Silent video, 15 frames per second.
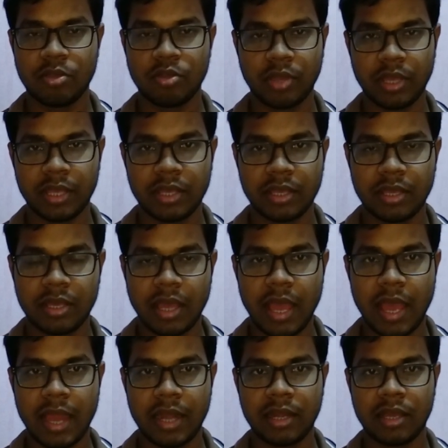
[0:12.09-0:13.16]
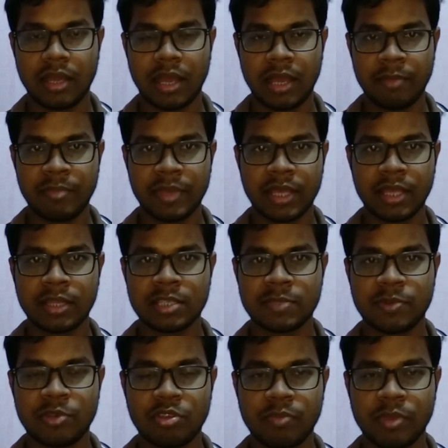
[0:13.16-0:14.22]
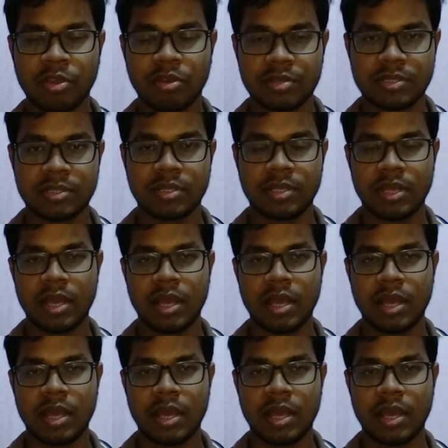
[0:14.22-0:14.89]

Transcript: Okay, and I am making this video because